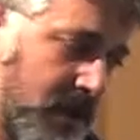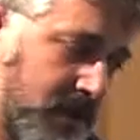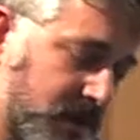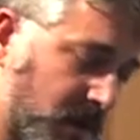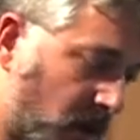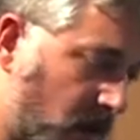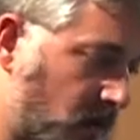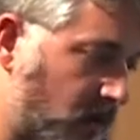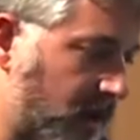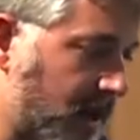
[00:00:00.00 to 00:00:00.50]

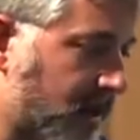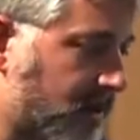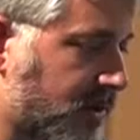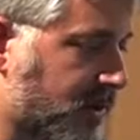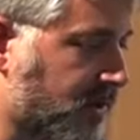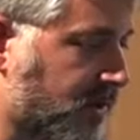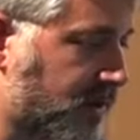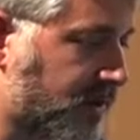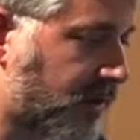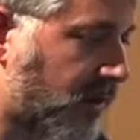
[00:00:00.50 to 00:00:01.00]
So we are
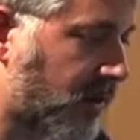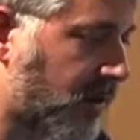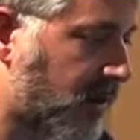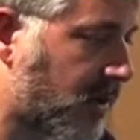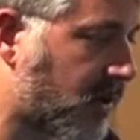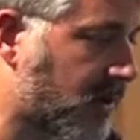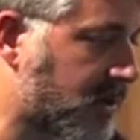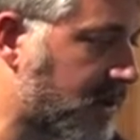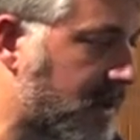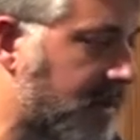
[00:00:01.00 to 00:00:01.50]
also strong
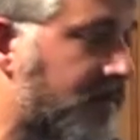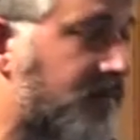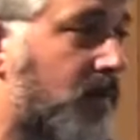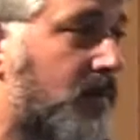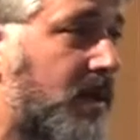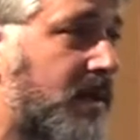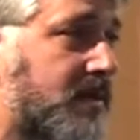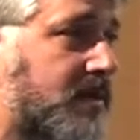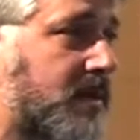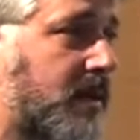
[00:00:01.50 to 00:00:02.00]
in, in
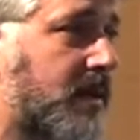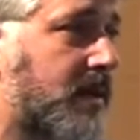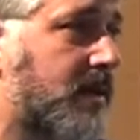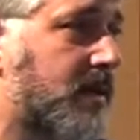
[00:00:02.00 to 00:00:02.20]
uh,